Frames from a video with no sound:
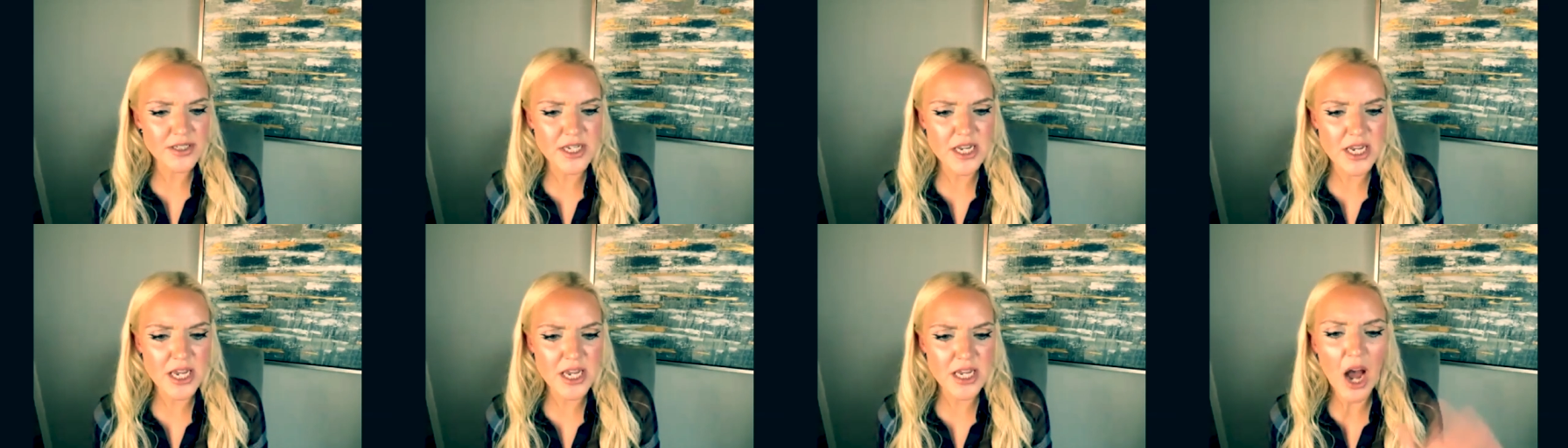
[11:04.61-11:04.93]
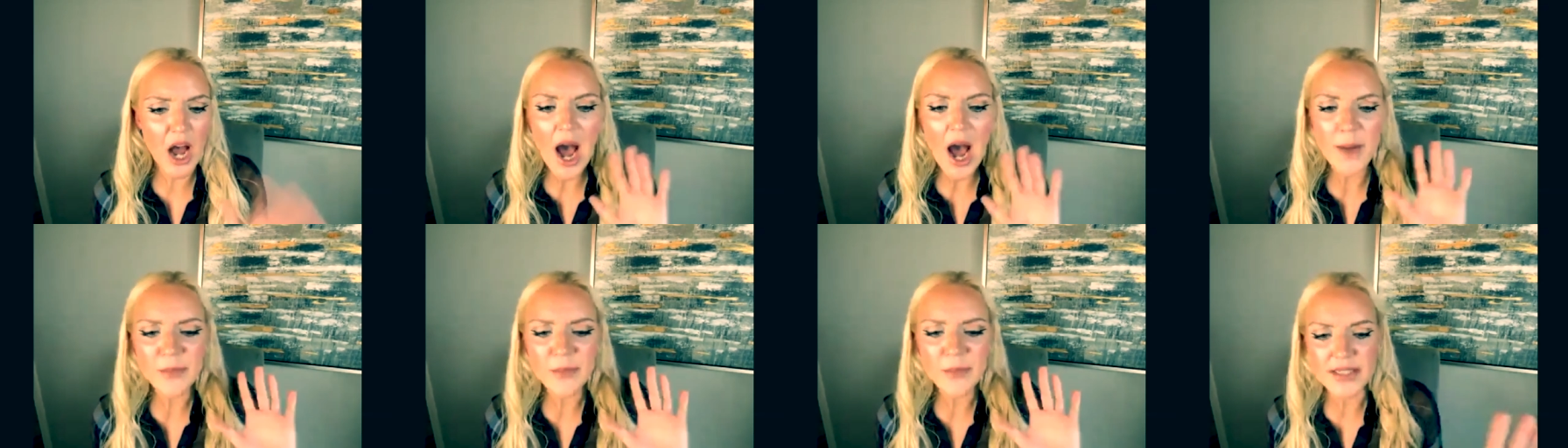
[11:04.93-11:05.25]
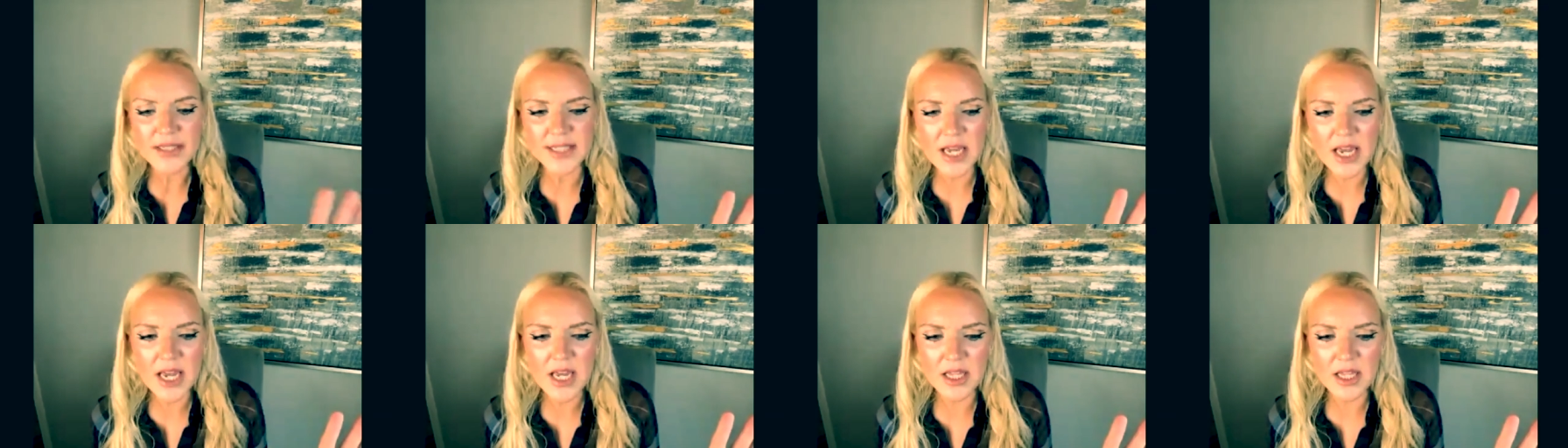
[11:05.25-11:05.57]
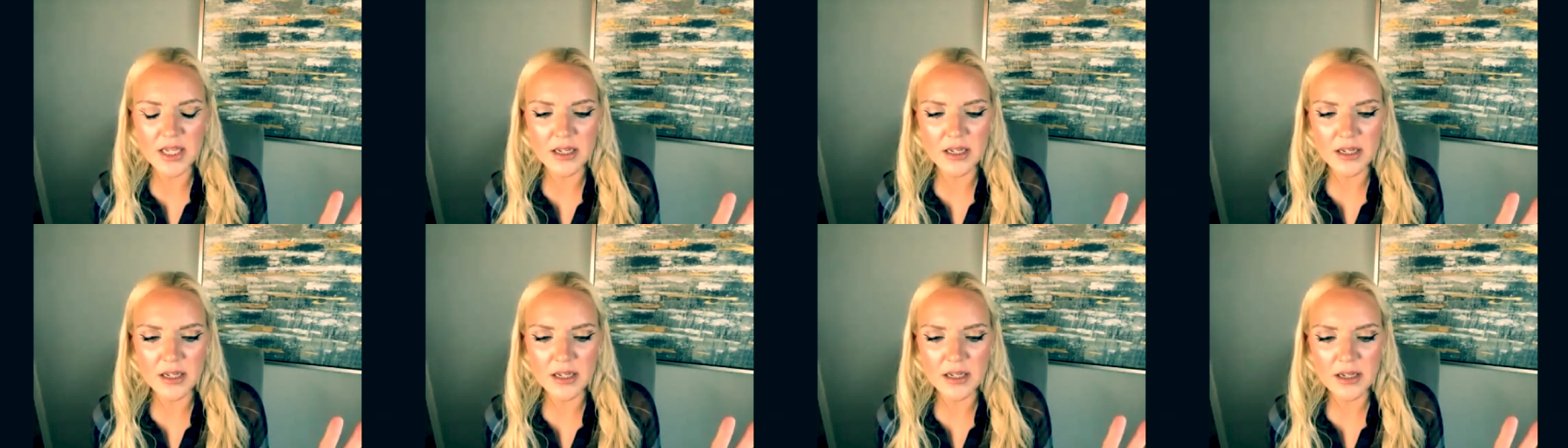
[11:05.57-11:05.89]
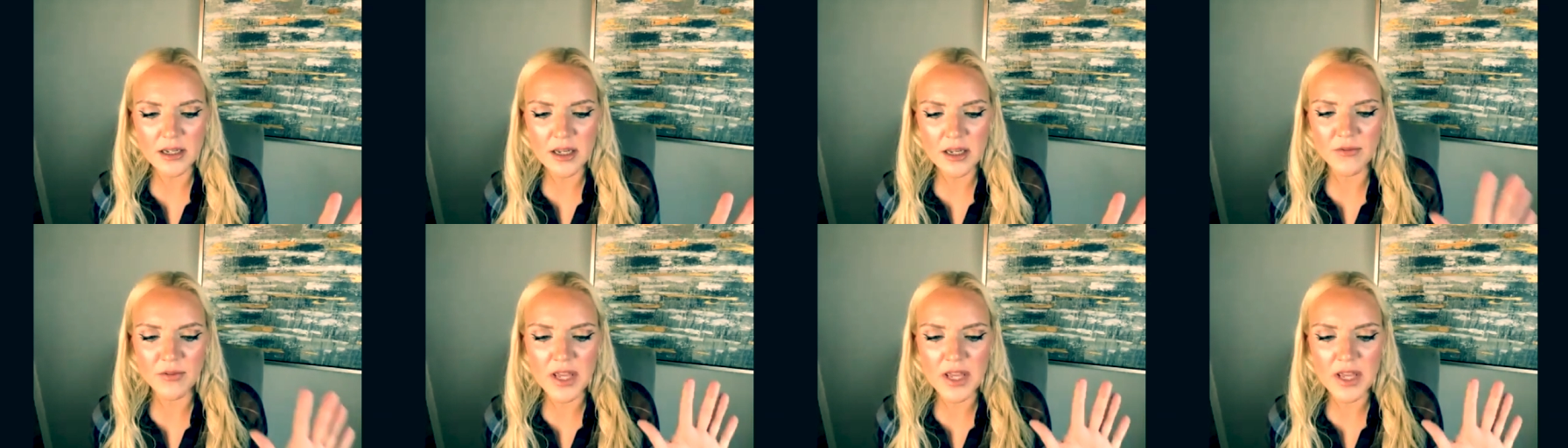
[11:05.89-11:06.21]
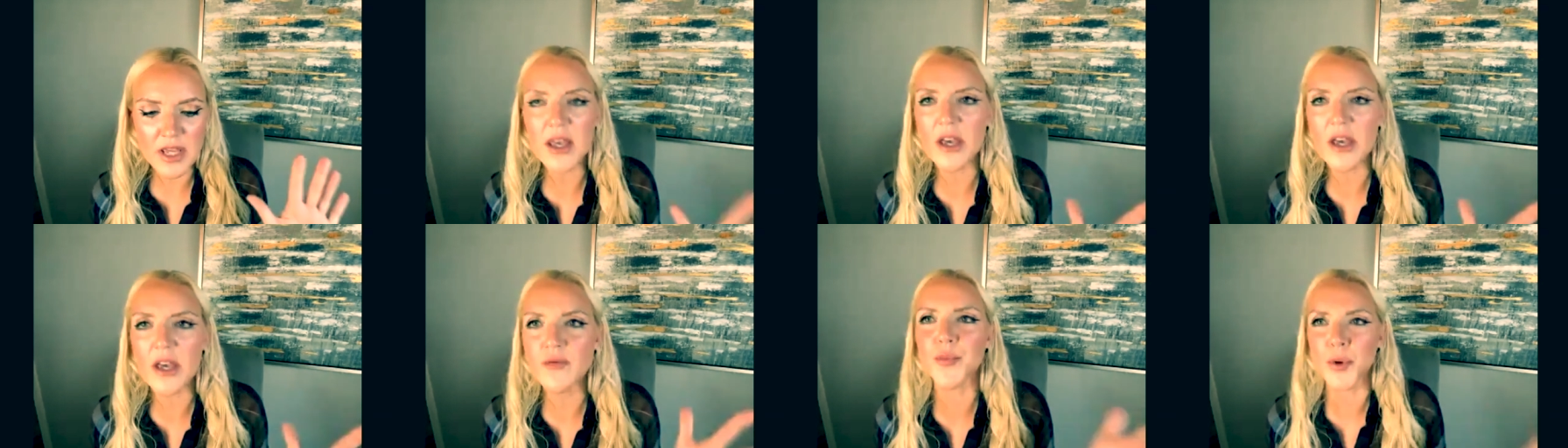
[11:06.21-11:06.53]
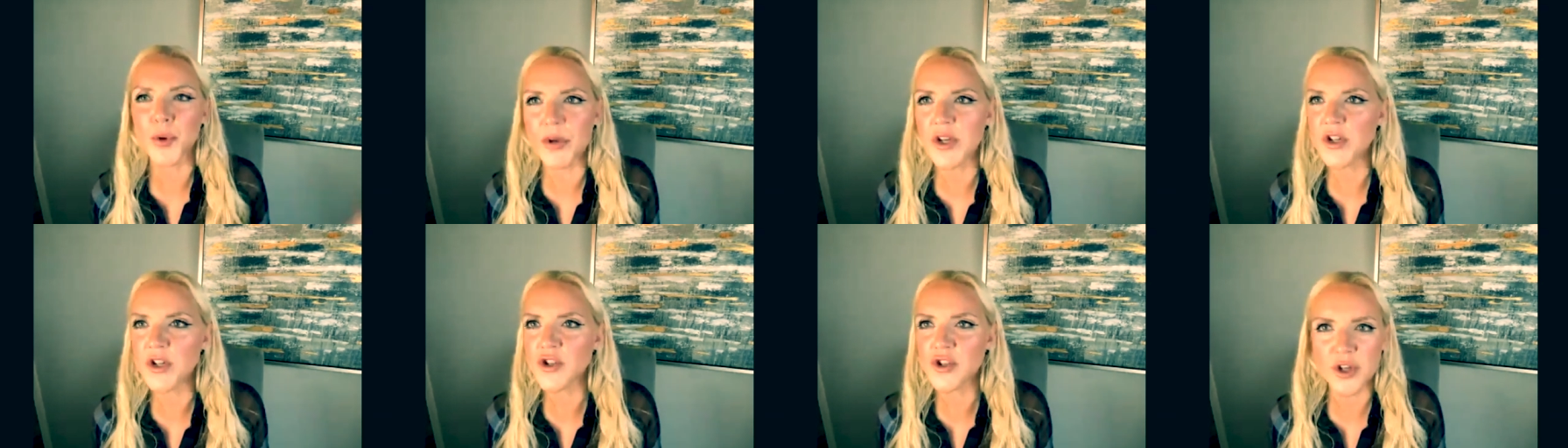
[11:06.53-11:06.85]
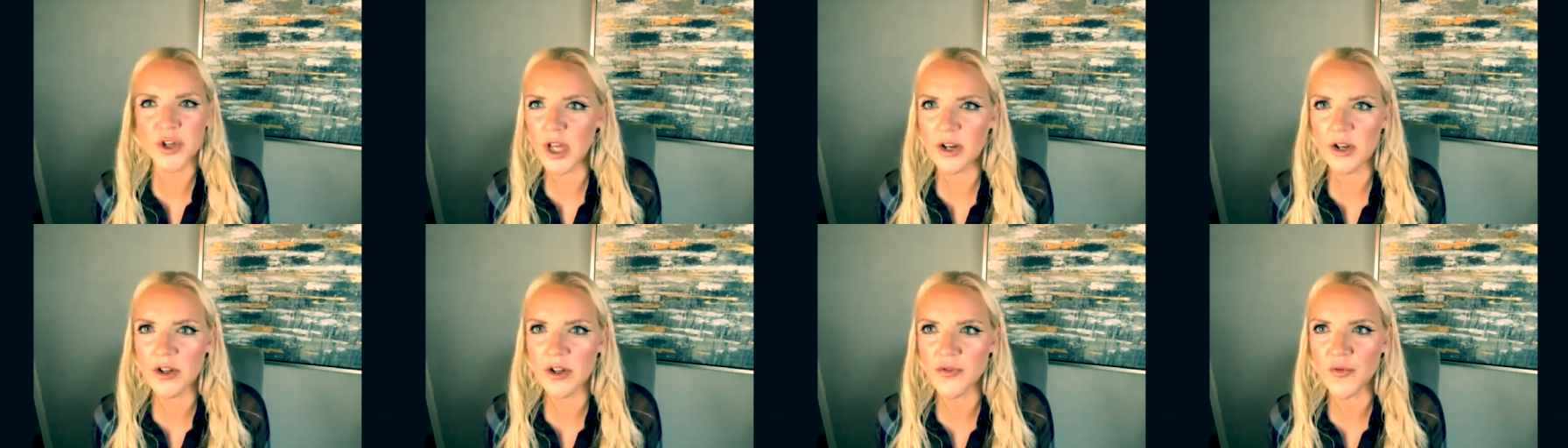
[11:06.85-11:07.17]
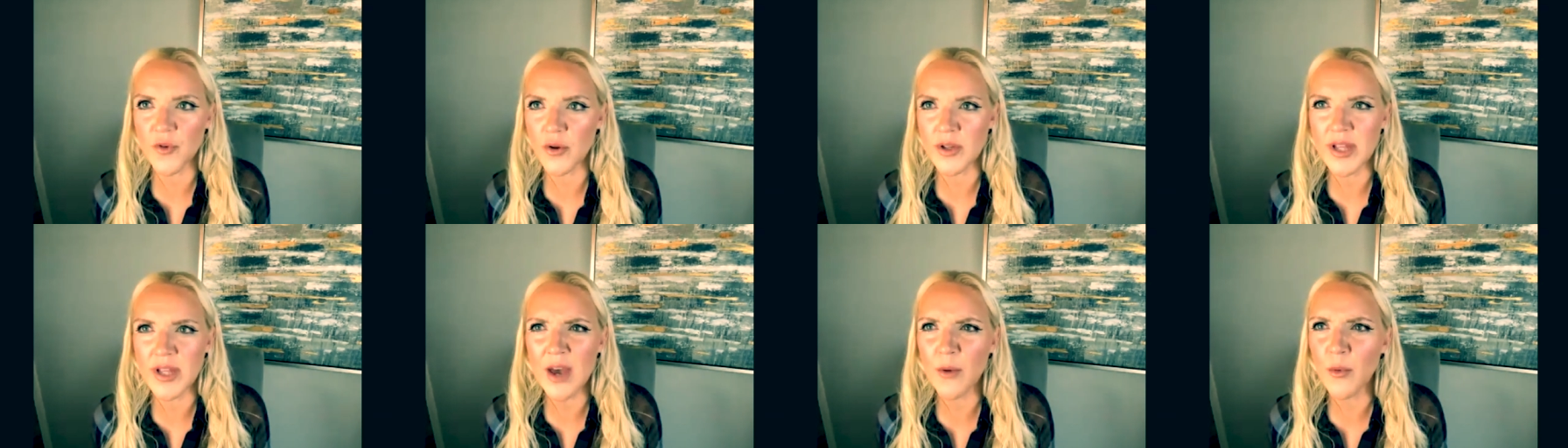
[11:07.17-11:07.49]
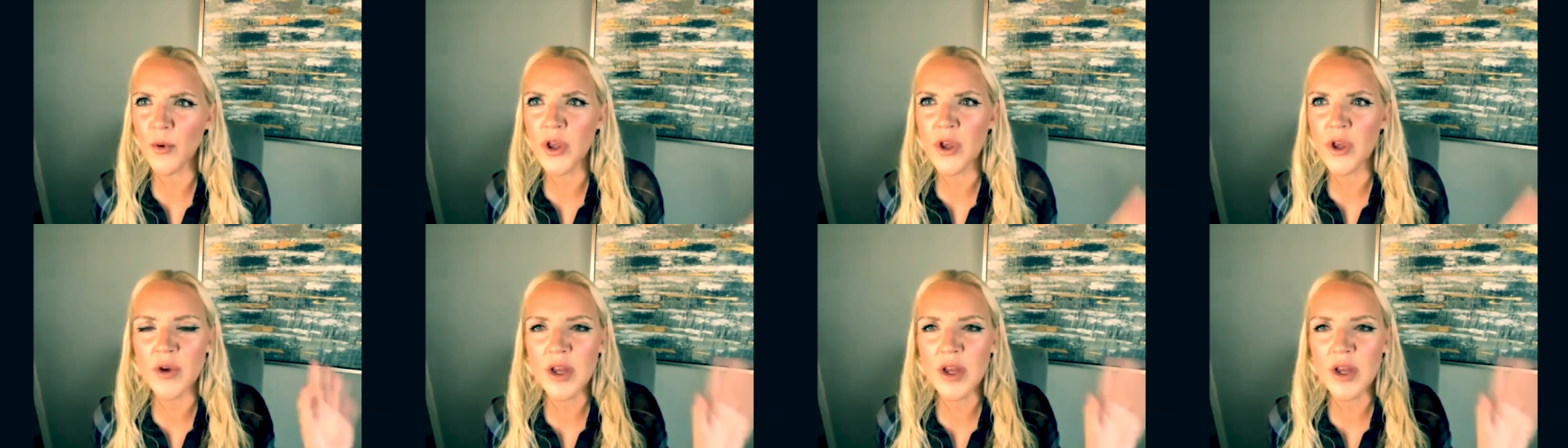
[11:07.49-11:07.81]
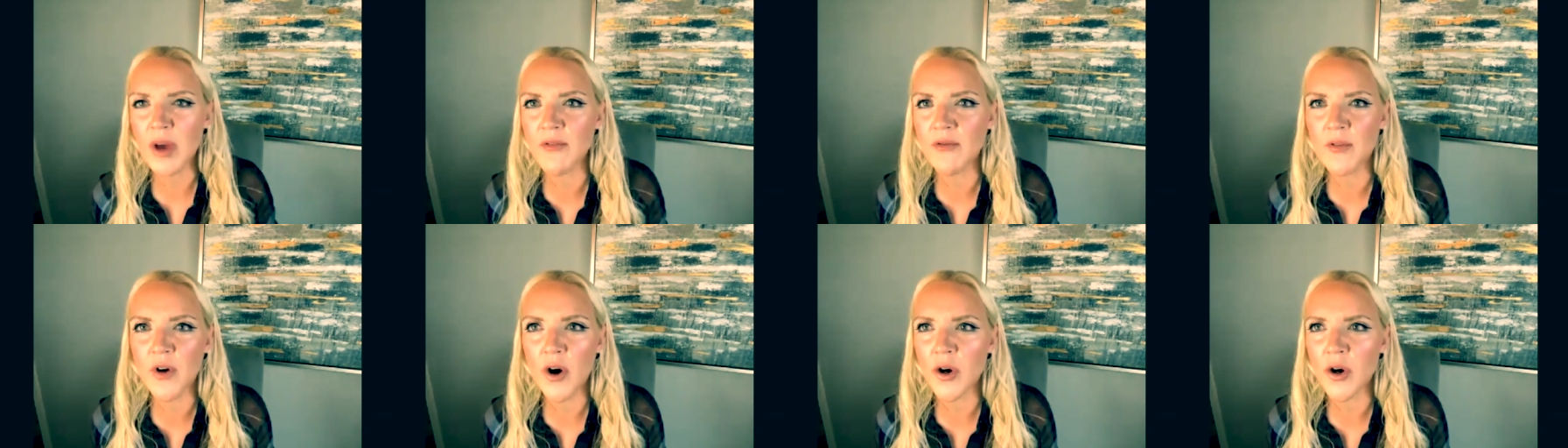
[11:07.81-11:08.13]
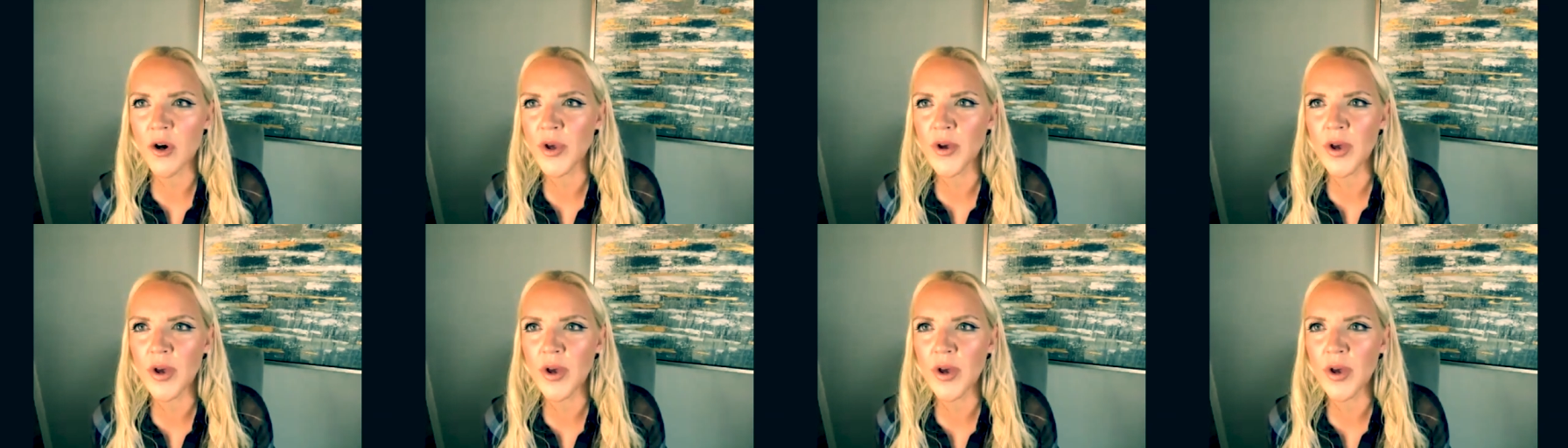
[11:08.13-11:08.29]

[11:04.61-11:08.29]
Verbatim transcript: Now, I'm not saying that if he gives you permission to get in his phone, hey, will you no, get my phone?